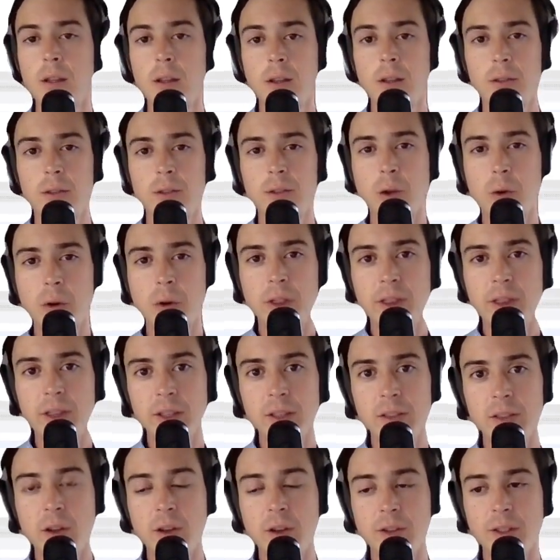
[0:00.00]
So with
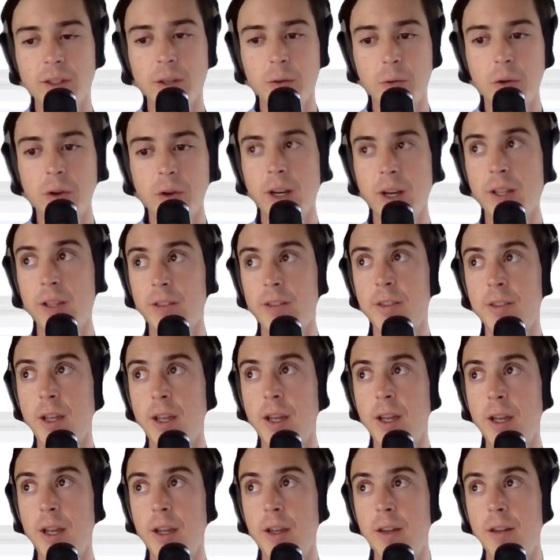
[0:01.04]
this logic, we're going to
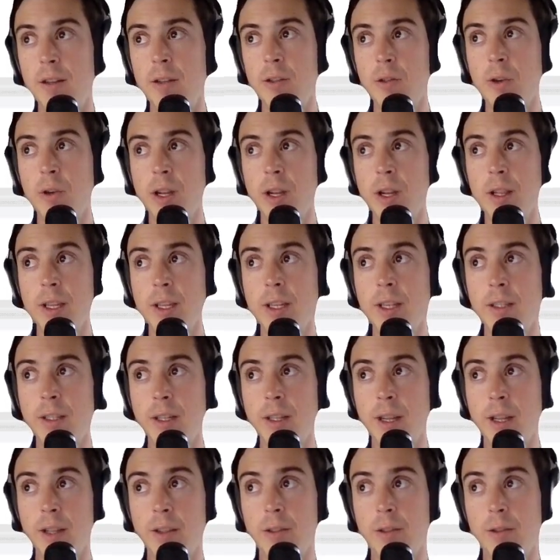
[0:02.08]
say trailing
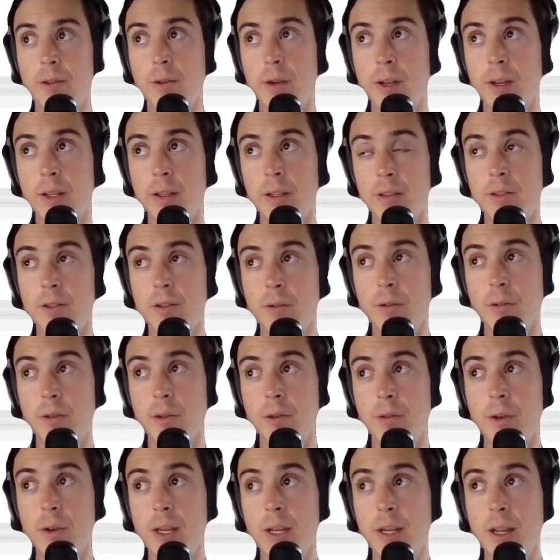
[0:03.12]
date 3. So
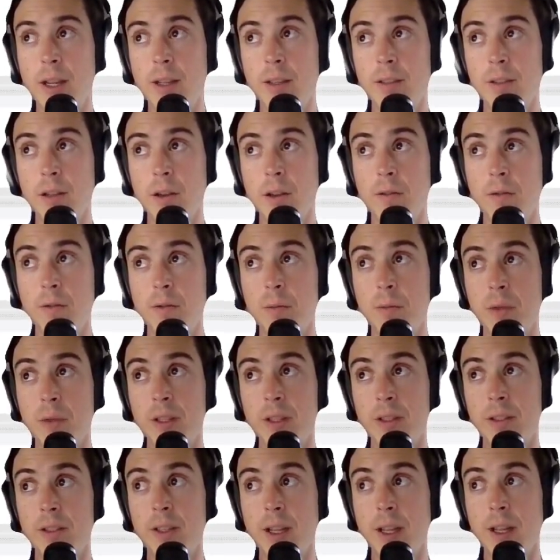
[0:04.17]
3 days ago from
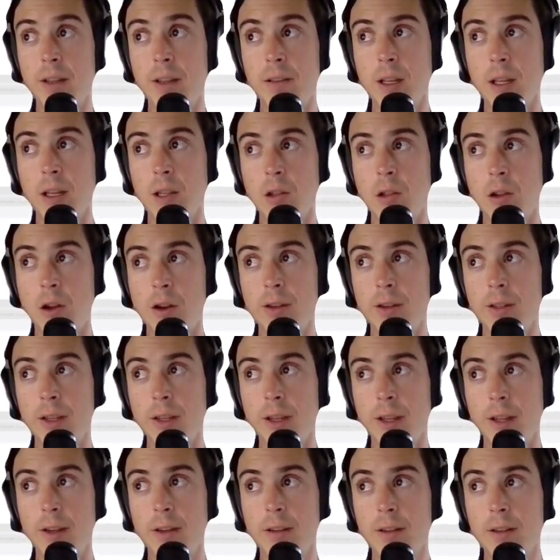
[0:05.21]
this date, they logged
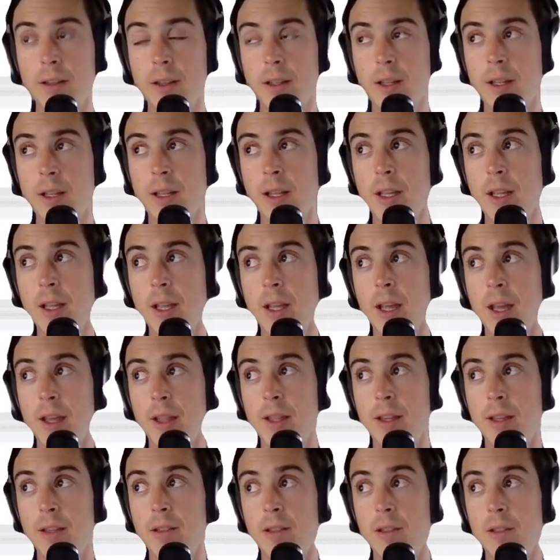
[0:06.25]
in. And
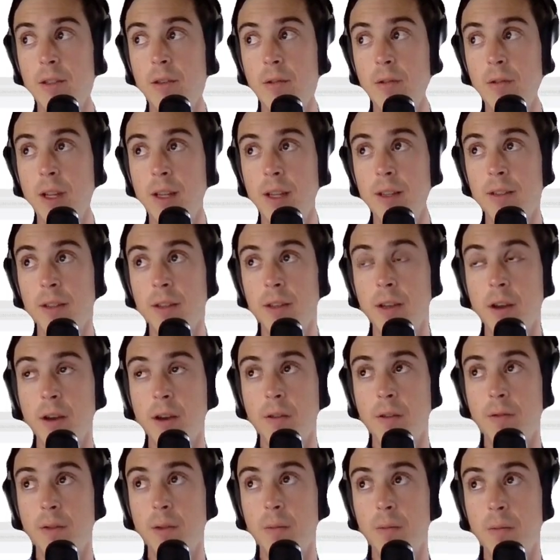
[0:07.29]
then 2 days ago
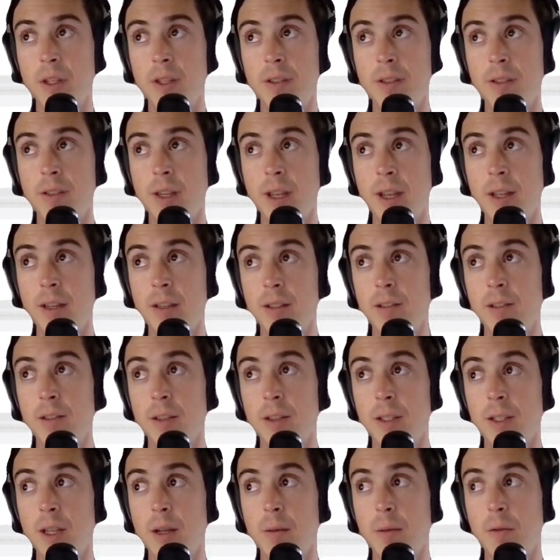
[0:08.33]
from this date, so the
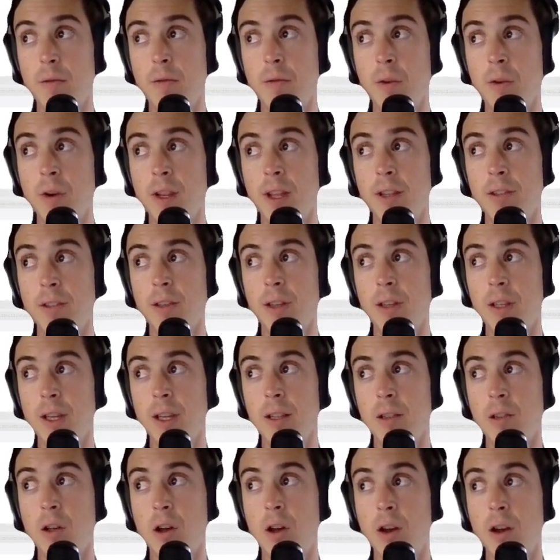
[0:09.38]
day before yesterday, they
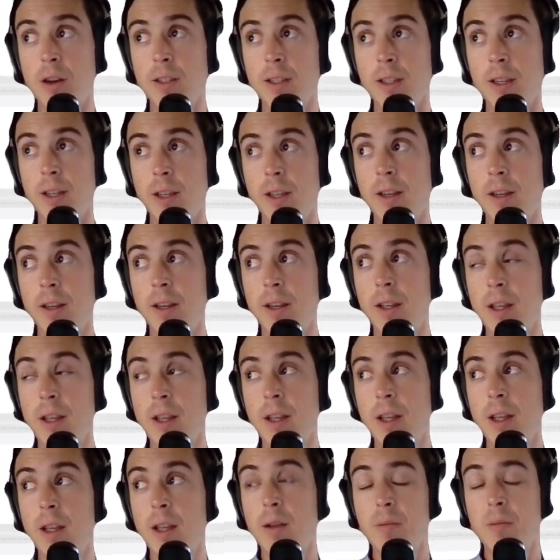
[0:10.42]
logged in.
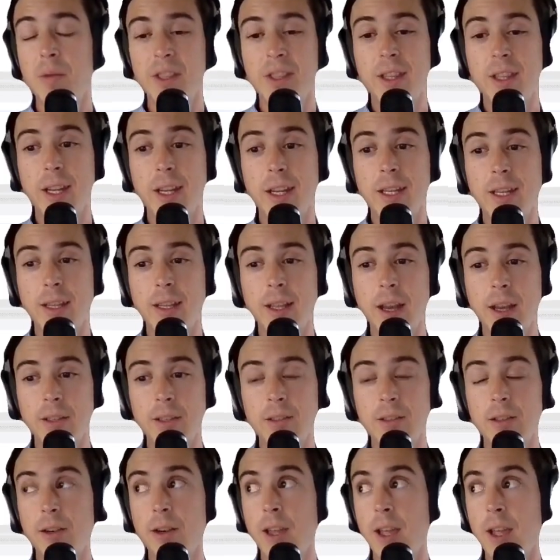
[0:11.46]
But then
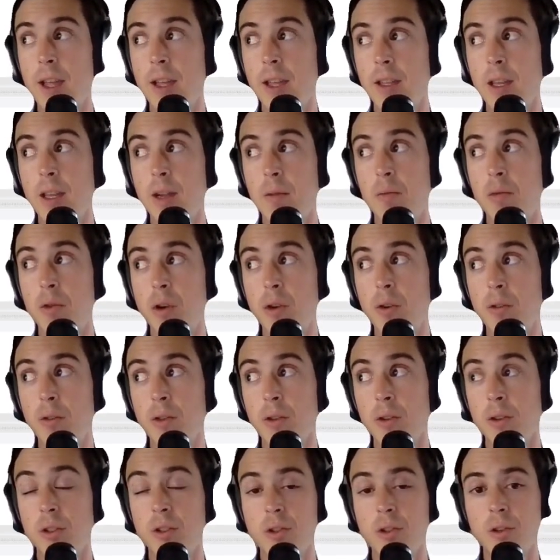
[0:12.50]
yesterday, they broke
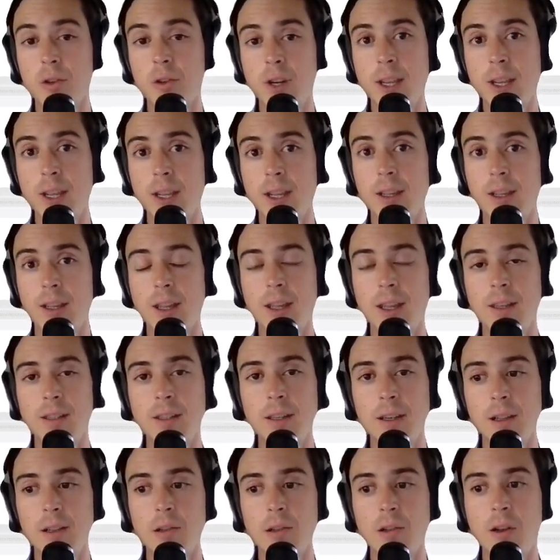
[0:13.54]
their streak and
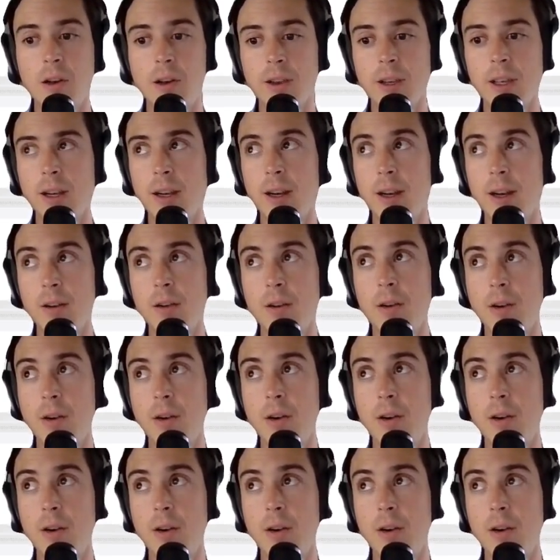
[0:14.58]
didn't log in at all,